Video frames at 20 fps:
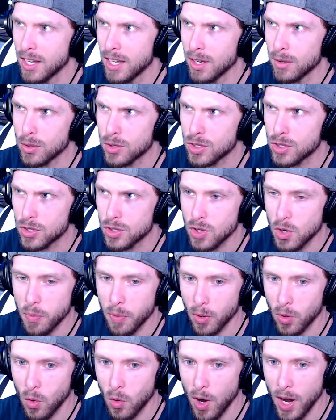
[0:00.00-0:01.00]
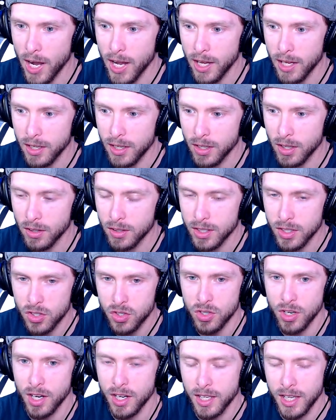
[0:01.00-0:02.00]
It was super quiet, you know, and
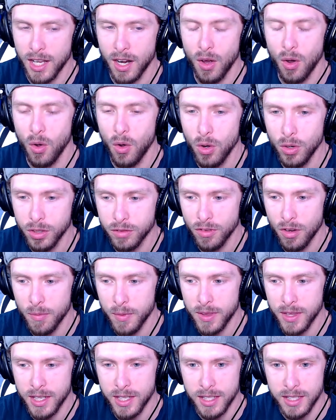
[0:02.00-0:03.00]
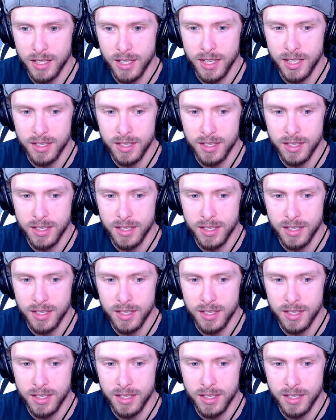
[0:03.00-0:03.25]
he's trying to get a hold of him, and then he,